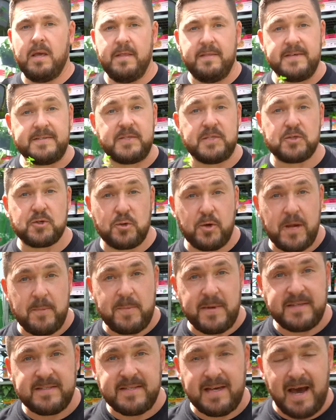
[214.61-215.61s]
This is
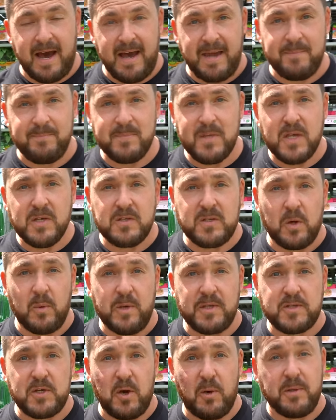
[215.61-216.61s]
creeping thyme, so
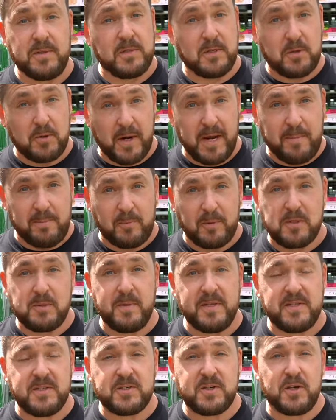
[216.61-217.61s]
it's going to creep, which
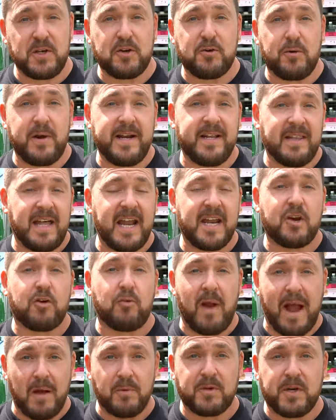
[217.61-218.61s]
means it's going to create a lot of
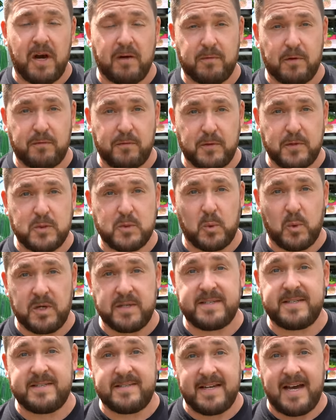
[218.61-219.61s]
ground cover for the
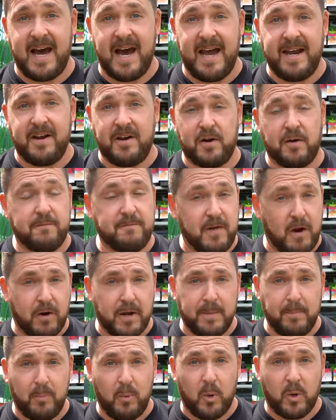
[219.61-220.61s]
tortoises to hide under.
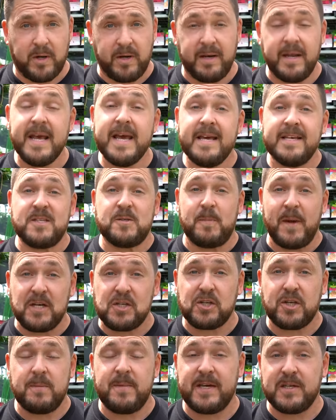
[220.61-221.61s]
Very important,
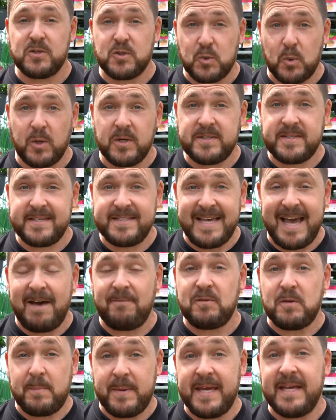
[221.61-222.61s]
especially because tortoises
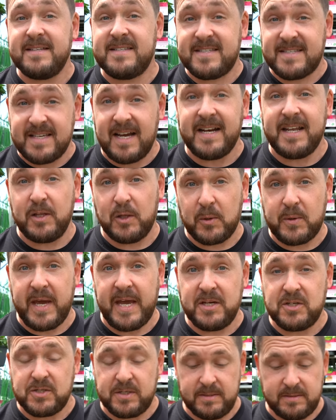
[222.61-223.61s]
have to be in sunny
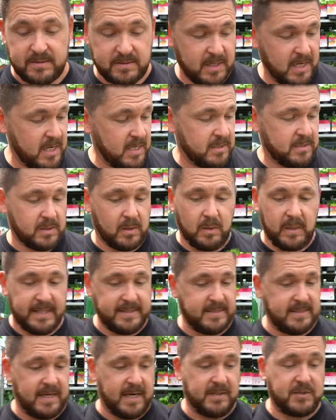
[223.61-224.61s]
locations. So
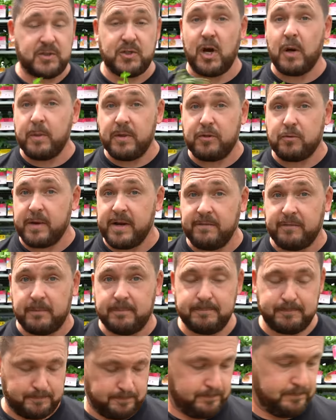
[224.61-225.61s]
let's uh, start with three of them.